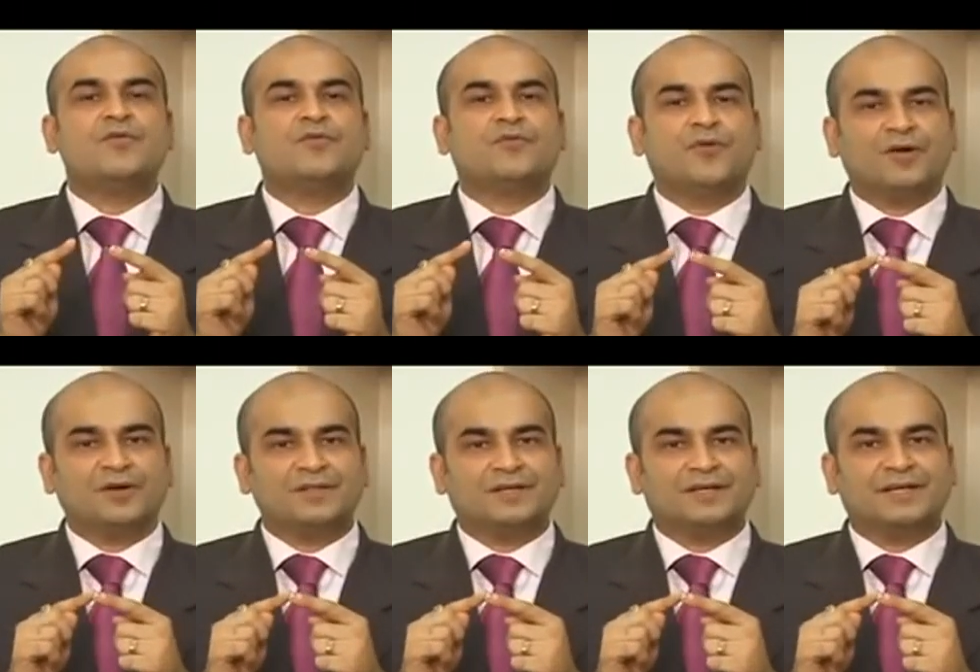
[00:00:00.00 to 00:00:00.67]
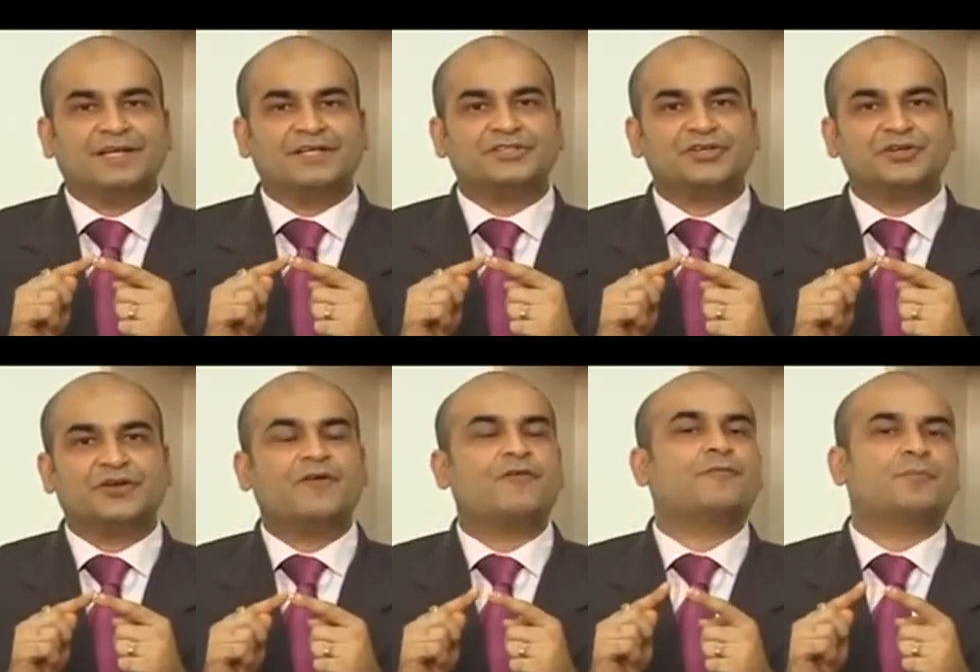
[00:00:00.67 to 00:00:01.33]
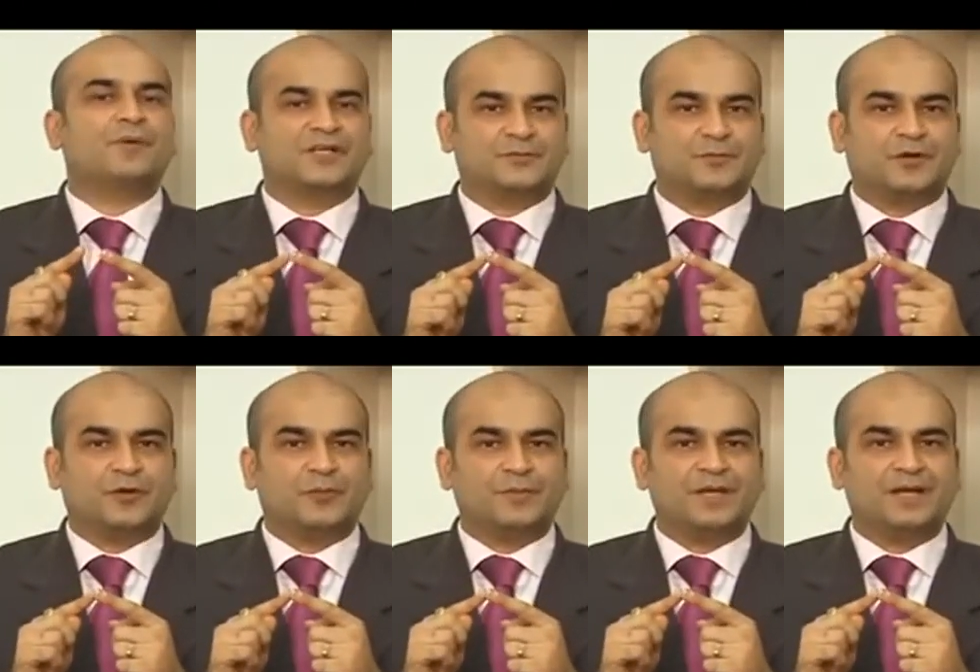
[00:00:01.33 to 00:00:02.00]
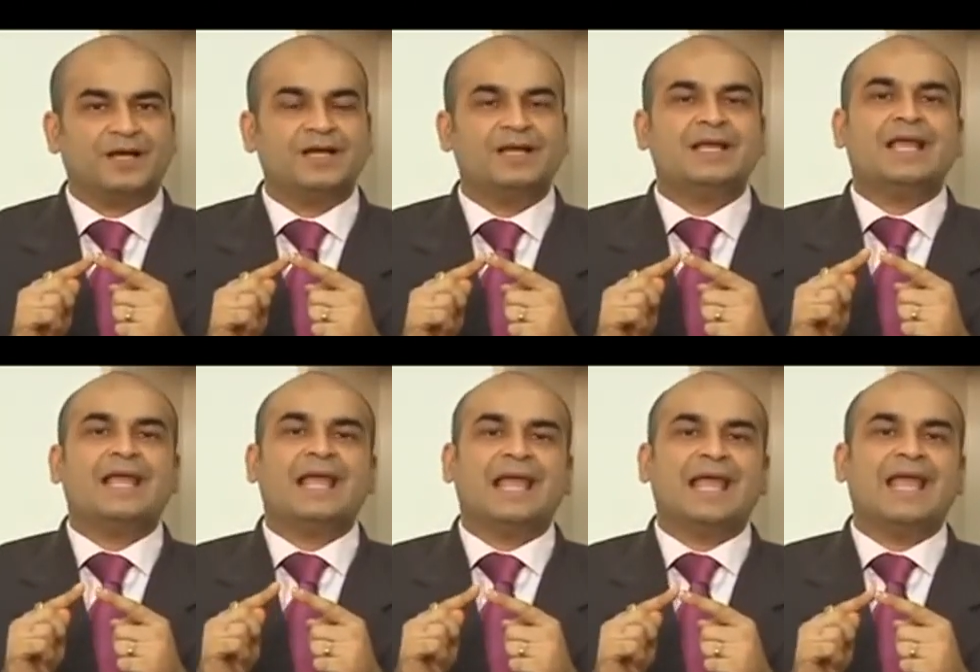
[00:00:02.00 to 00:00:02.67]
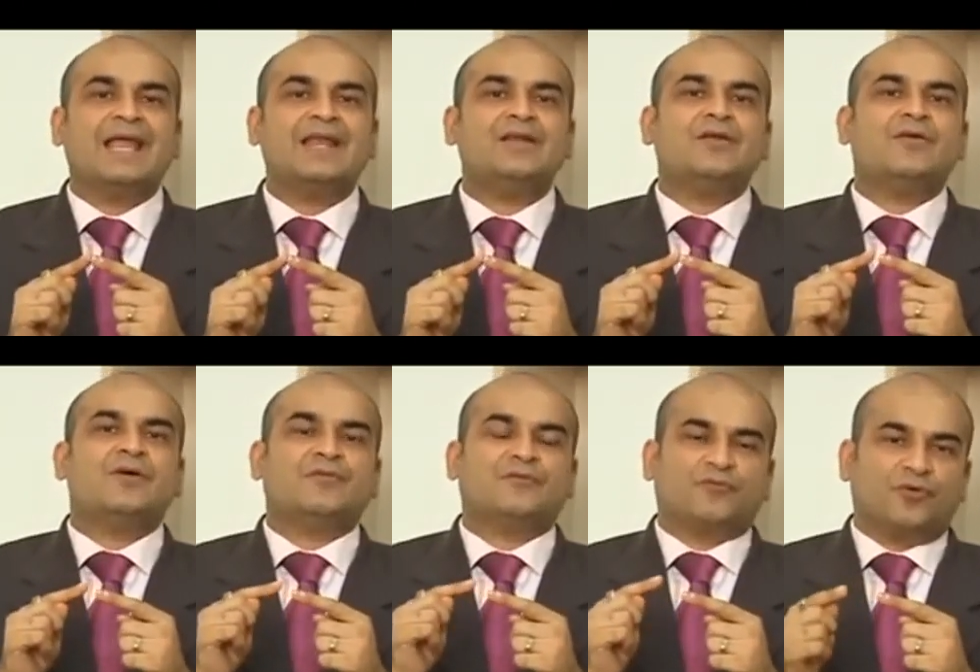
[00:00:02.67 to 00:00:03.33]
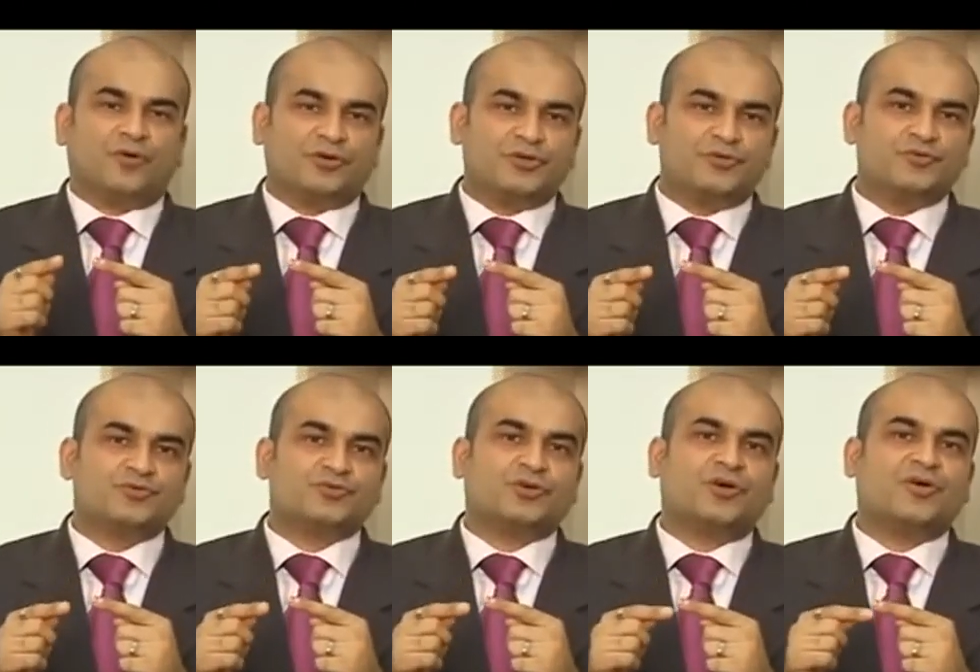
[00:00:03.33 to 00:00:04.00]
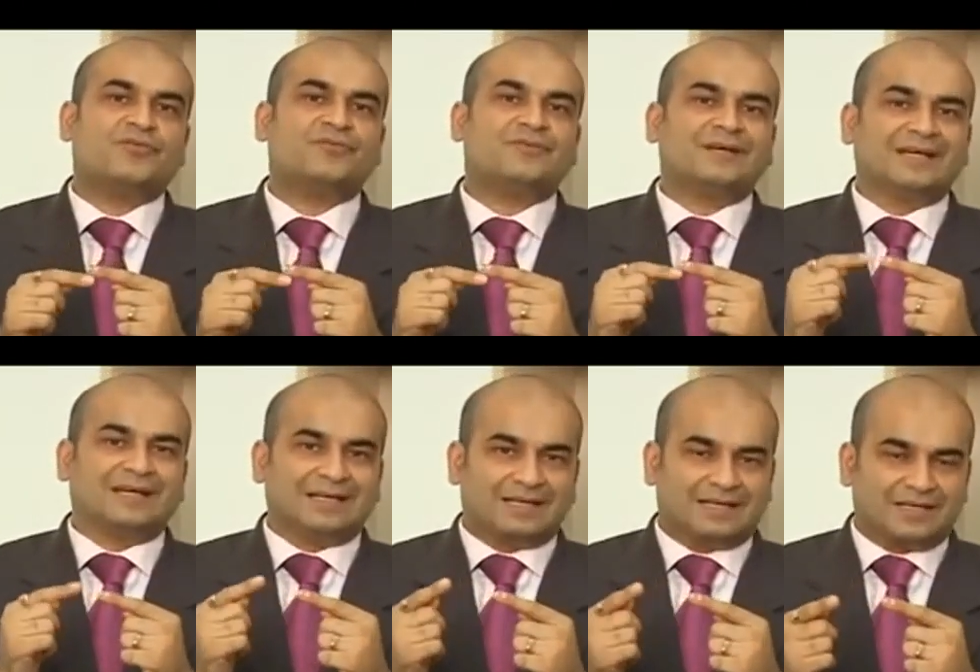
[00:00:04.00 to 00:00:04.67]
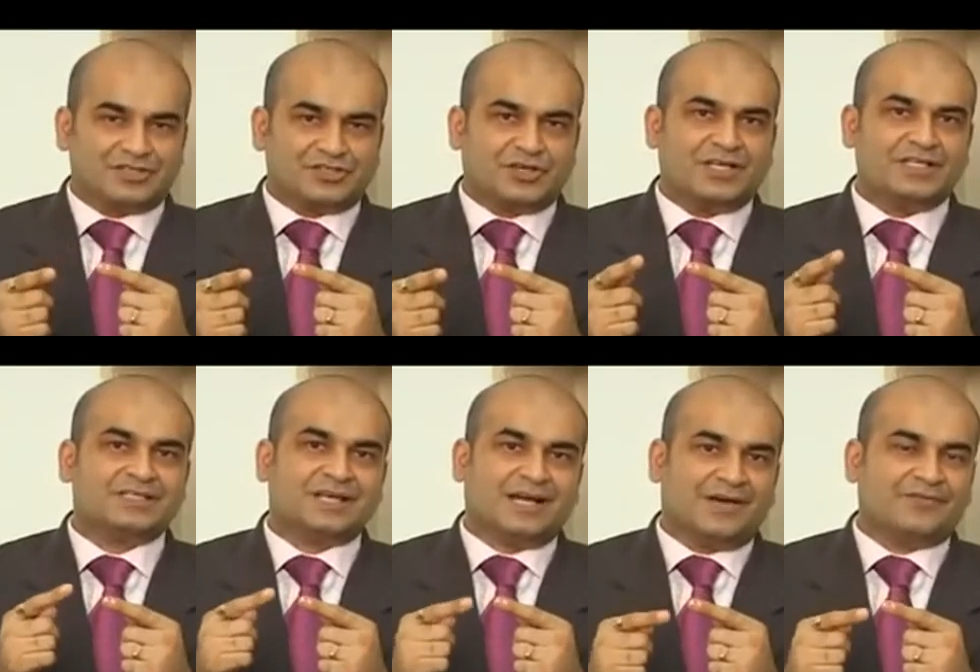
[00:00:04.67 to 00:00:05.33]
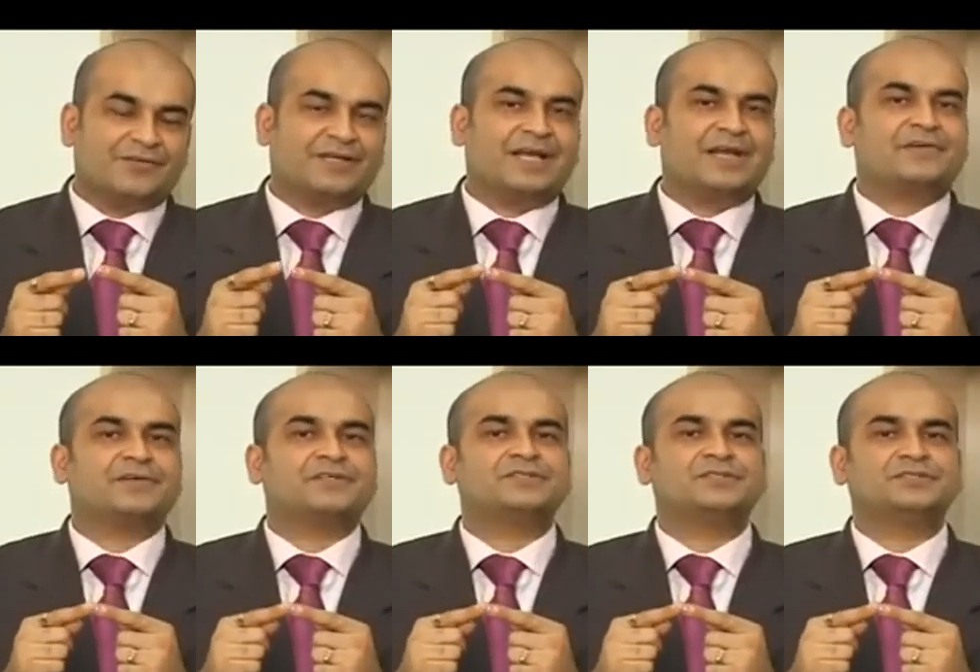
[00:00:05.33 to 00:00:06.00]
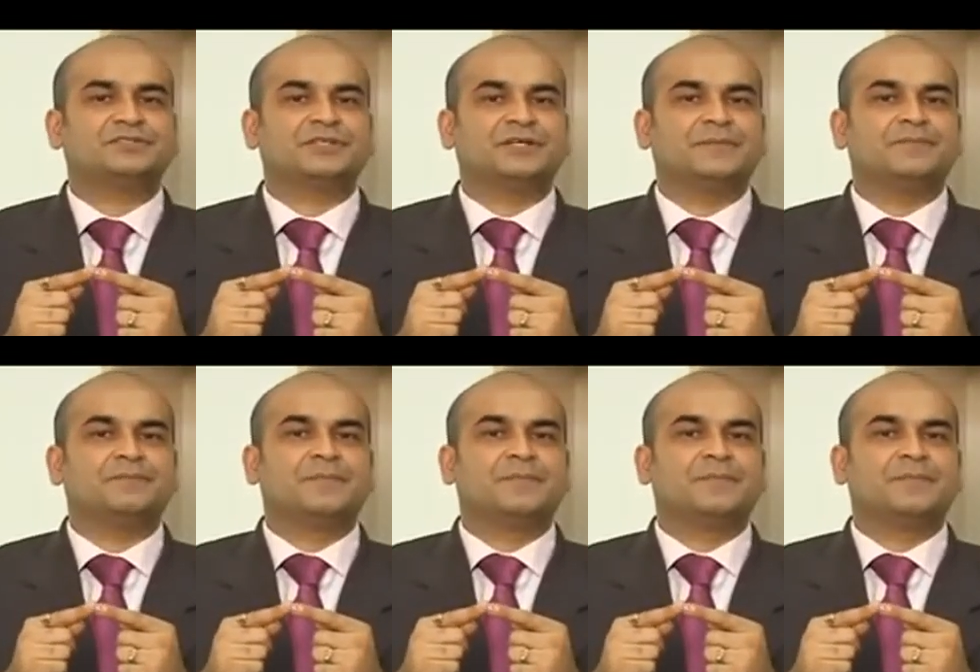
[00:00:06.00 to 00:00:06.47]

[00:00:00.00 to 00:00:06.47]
for the correction of presbyopia and for use of crystal lens after cataract surgery.